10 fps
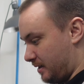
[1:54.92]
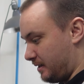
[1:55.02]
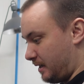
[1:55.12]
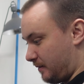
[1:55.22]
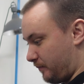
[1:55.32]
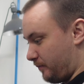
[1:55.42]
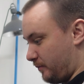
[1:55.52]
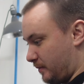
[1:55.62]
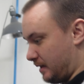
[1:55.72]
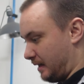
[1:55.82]
Yep.
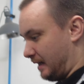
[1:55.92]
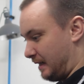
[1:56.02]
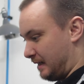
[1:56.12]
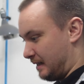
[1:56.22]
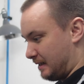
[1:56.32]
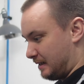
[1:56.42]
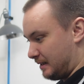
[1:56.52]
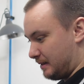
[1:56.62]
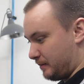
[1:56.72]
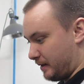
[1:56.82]

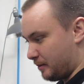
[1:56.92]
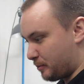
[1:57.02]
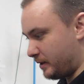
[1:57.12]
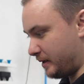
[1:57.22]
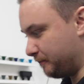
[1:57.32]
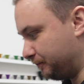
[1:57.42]
Make them look pretty.